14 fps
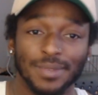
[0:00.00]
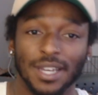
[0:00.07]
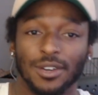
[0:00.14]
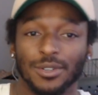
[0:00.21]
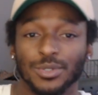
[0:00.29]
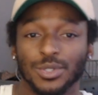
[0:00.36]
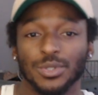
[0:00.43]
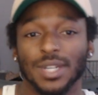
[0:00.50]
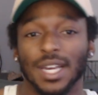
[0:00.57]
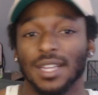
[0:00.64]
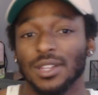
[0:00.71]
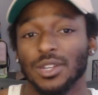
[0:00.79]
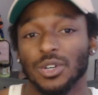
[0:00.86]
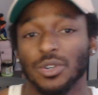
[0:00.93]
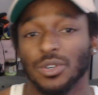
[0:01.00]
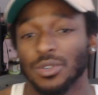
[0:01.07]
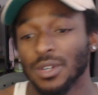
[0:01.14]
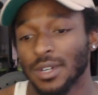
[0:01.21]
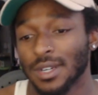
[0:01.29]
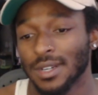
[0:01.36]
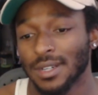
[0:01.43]
They gonna do they little
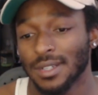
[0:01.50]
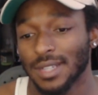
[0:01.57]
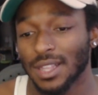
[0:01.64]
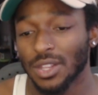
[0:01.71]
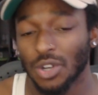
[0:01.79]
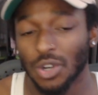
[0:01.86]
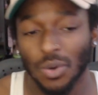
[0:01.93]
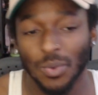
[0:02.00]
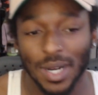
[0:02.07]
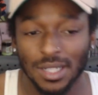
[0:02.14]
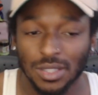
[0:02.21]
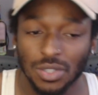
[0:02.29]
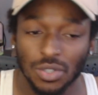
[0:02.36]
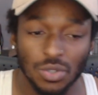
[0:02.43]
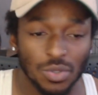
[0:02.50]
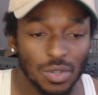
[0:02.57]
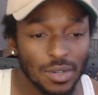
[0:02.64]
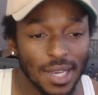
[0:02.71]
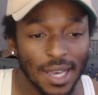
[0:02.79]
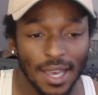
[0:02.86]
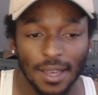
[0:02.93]
1-2.
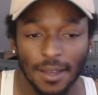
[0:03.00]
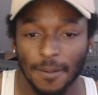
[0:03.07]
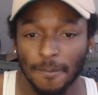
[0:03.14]
Okay.